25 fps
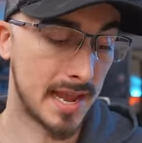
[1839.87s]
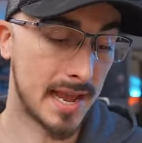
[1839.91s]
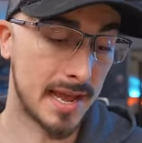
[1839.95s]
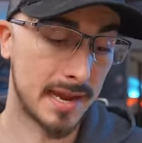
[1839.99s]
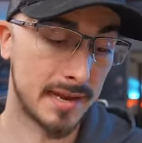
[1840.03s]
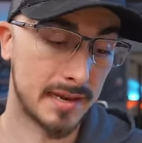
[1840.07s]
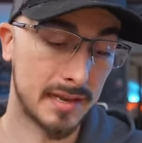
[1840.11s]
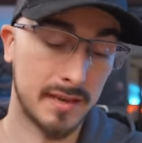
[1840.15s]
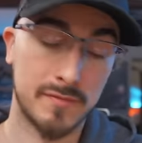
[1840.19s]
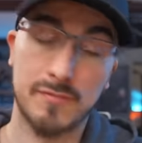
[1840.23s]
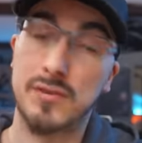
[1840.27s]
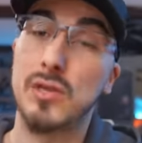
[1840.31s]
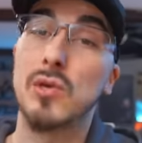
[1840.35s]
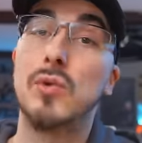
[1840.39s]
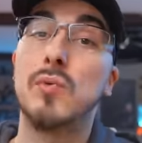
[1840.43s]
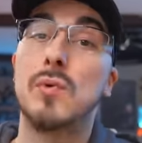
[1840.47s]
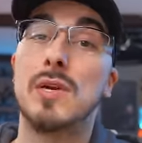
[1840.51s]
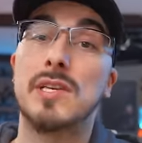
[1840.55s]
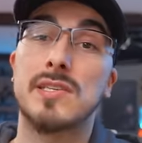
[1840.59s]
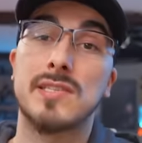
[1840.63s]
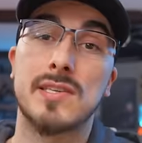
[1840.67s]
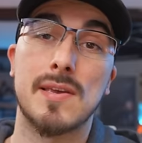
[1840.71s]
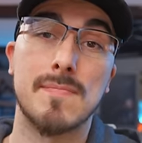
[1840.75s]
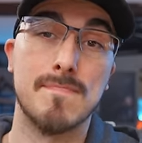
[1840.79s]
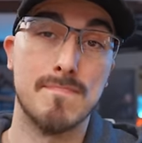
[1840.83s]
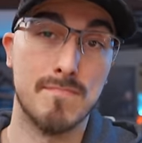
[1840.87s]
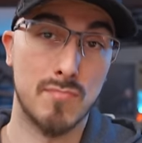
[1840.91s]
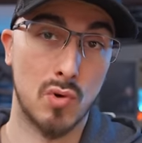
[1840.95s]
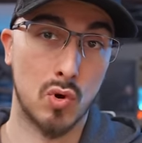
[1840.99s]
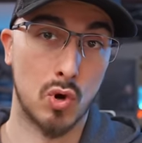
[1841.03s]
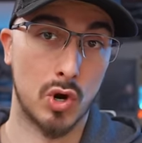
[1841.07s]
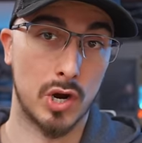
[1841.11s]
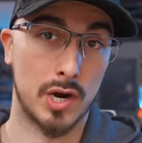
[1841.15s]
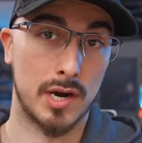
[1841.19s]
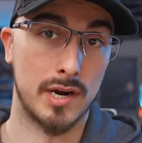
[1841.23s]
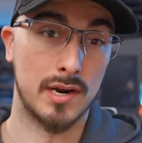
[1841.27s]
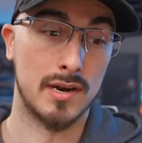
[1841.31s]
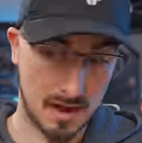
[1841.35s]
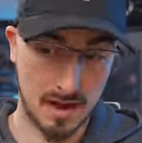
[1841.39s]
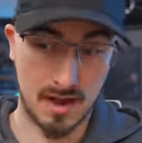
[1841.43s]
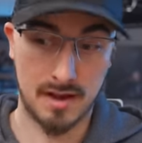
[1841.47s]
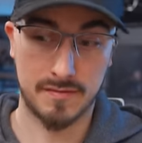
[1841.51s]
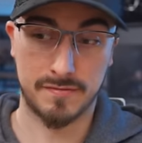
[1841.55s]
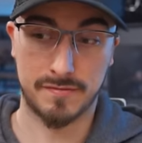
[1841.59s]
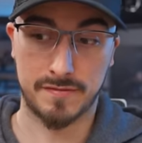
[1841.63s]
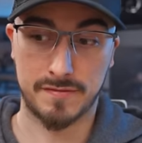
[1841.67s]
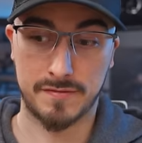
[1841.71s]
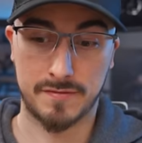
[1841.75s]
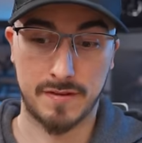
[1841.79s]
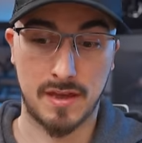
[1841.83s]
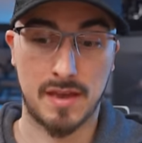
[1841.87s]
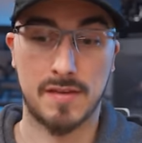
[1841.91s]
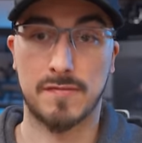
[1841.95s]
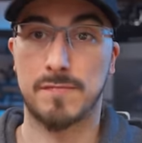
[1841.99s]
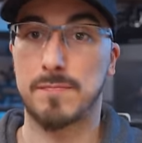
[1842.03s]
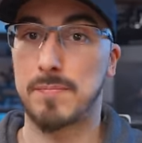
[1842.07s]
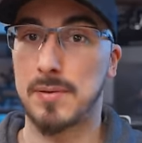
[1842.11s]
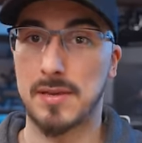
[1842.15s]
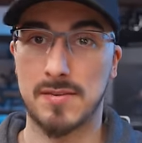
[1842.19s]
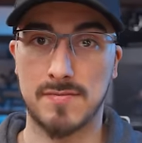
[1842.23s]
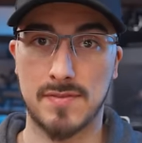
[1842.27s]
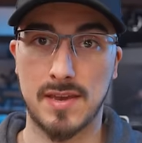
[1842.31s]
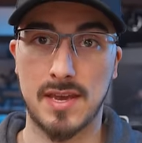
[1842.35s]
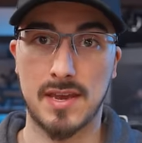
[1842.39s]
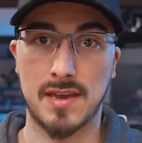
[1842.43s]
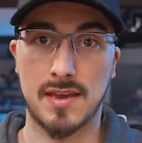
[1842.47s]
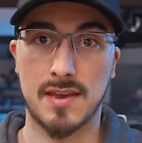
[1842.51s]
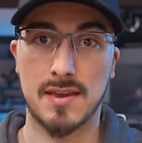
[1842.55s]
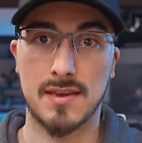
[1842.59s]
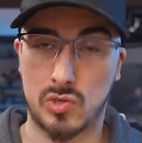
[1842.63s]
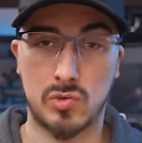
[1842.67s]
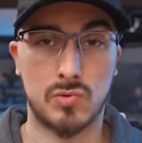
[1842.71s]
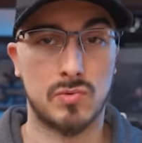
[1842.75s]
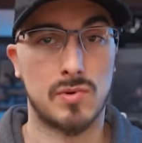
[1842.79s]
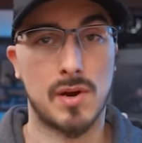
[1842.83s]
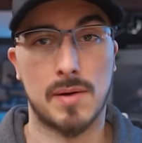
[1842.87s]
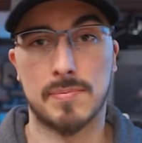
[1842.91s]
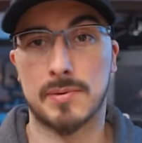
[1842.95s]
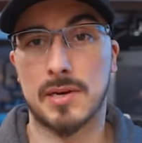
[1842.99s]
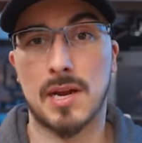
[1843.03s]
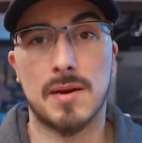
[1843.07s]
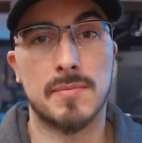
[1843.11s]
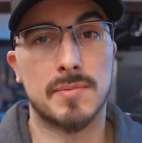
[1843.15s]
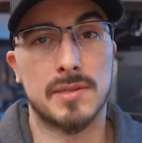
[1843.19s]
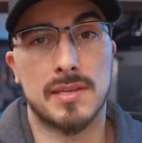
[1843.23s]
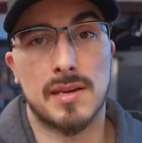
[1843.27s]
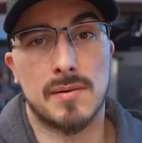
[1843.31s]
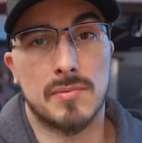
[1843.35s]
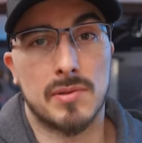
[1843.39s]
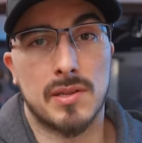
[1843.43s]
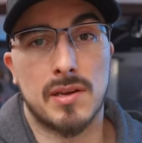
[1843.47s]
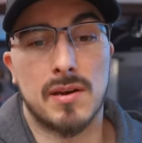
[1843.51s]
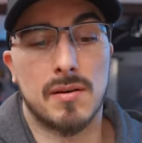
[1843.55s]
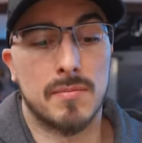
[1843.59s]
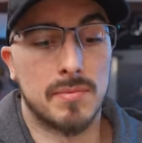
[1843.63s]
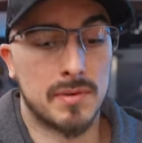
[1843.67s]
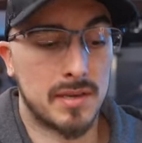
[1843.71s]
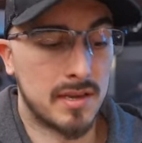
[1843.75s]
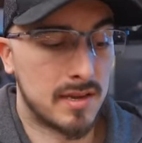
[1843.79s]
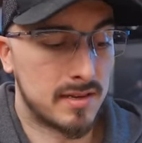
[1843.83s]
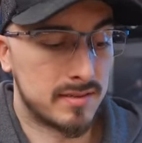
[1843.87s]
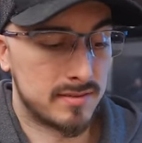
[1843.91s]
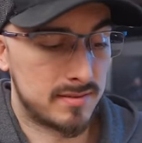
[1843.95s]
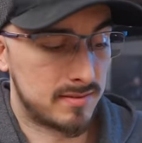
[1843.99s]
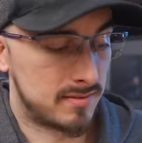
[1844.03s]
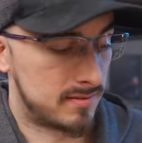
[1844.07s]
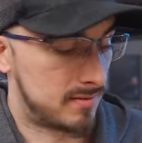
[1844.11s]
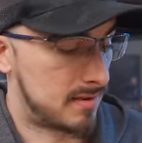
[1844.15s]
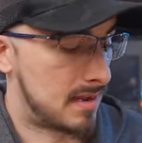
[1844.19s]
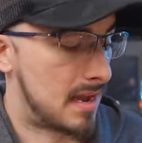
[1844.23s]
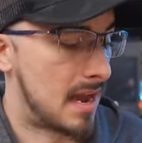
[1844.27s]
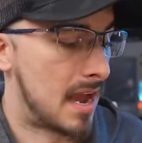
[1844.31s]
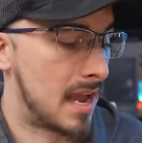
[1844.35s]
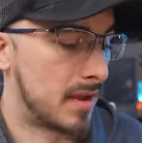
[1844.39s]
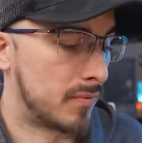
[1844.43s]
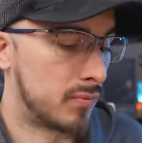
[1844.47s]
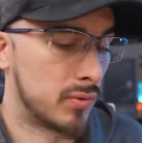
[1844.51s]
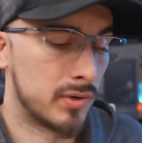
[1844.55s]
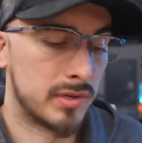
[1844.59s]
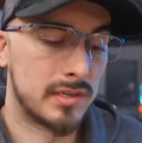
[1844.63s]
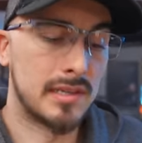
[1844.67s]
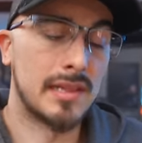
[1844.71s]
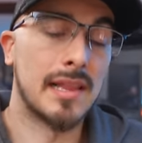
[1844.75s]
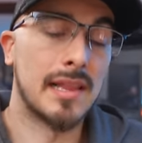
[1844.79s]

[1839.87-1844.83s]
And if you want to see more of FPV, do drop a comment down below, because I would